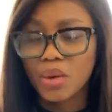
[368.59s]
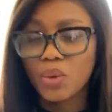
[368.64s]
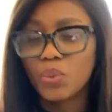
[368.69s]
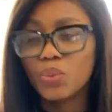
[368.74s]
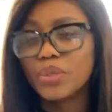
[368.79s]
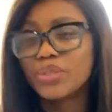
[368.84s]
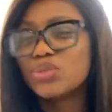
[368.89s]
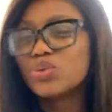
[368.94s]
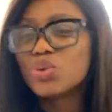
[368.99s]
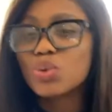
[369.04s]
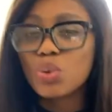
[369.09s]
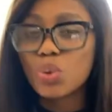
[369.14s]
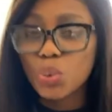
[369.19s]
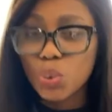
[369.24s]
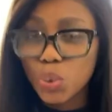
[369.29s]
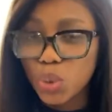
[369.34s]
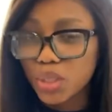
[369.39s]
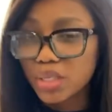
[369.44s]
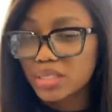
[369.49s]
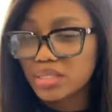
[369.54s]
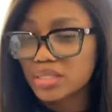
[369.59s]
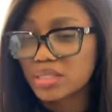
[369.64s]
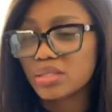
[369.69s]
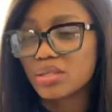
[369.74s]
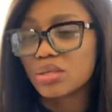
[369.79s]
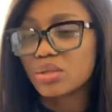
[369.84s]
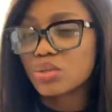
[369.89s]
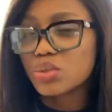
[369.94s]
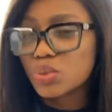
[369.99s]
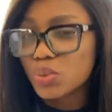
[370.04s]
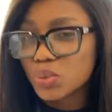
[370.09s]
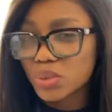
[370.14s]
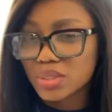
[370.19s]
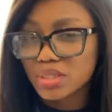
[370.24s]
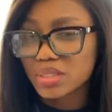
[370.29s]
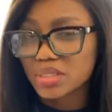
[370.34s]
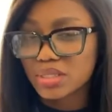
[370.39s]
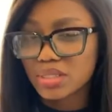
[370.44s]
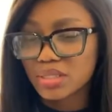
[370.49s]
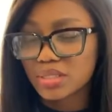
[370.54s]
We do quality, not
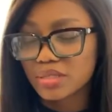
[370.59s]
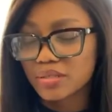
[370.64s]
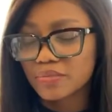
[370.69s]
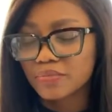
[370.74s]
quantity.